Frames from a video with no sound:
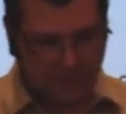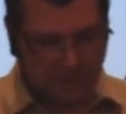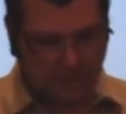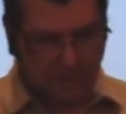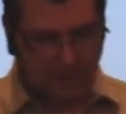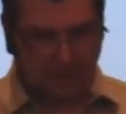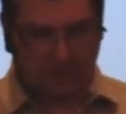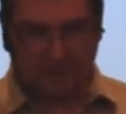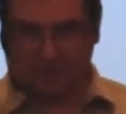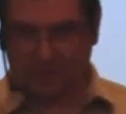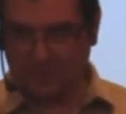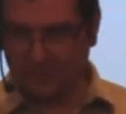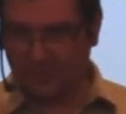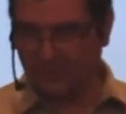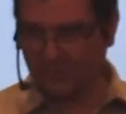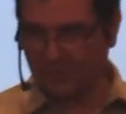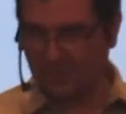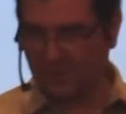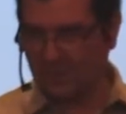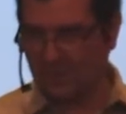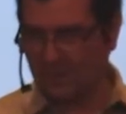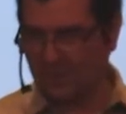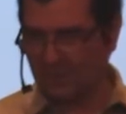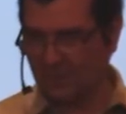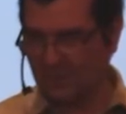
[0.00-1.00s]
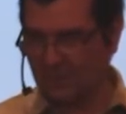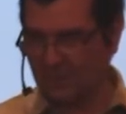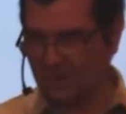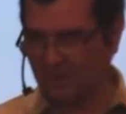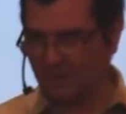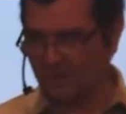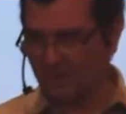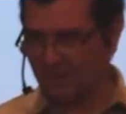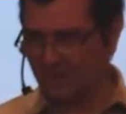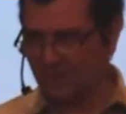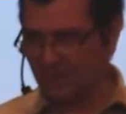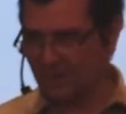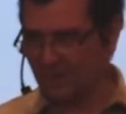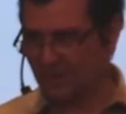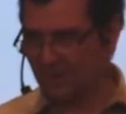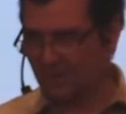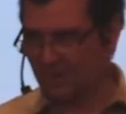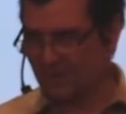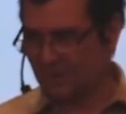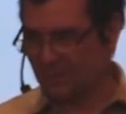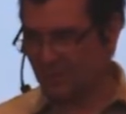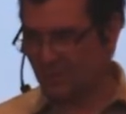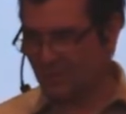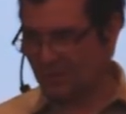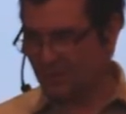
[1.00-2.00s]
uh, you
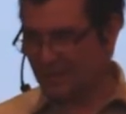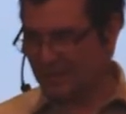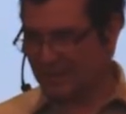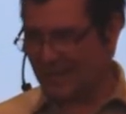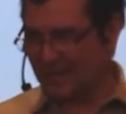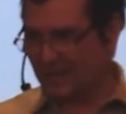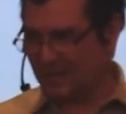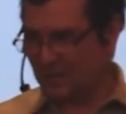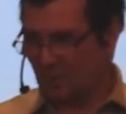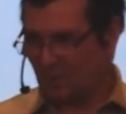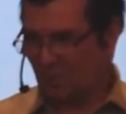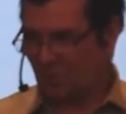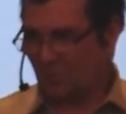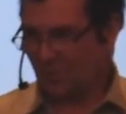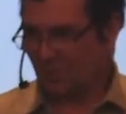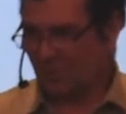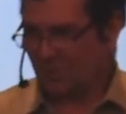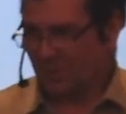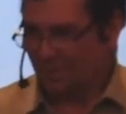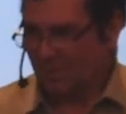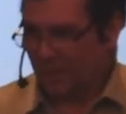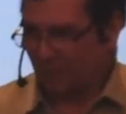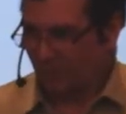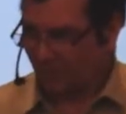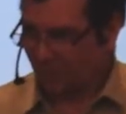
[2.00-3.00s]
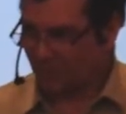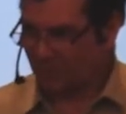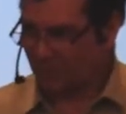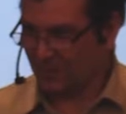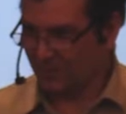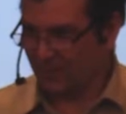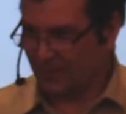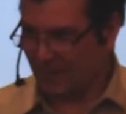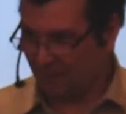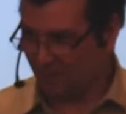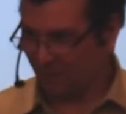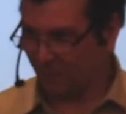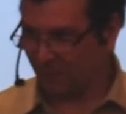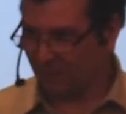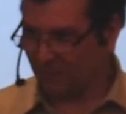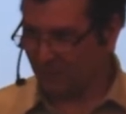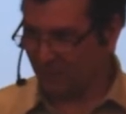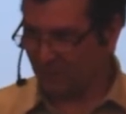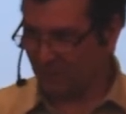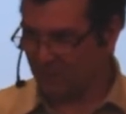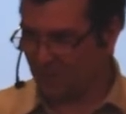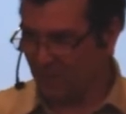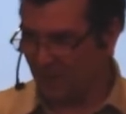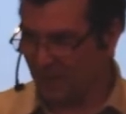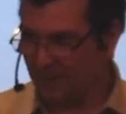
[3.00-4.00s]
know, takes over the members of that
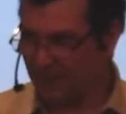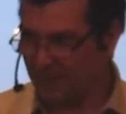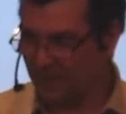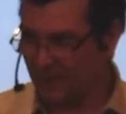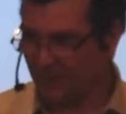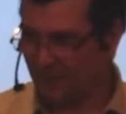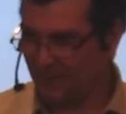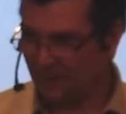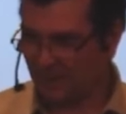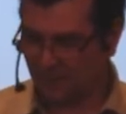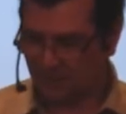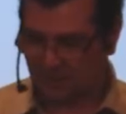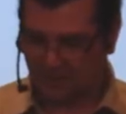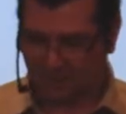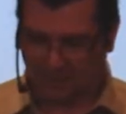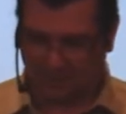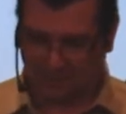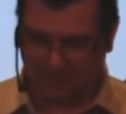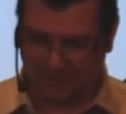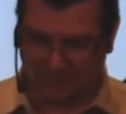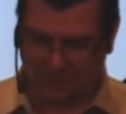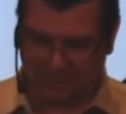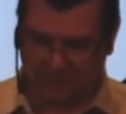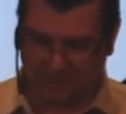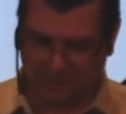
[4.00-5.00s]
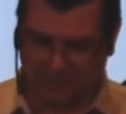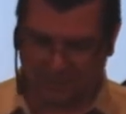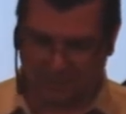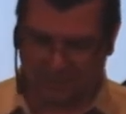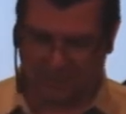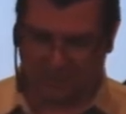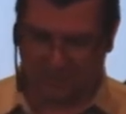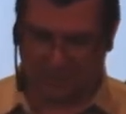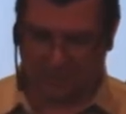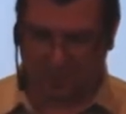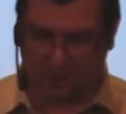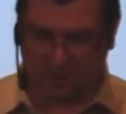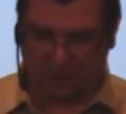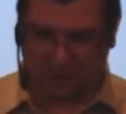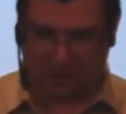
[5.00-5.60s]
person's body and does all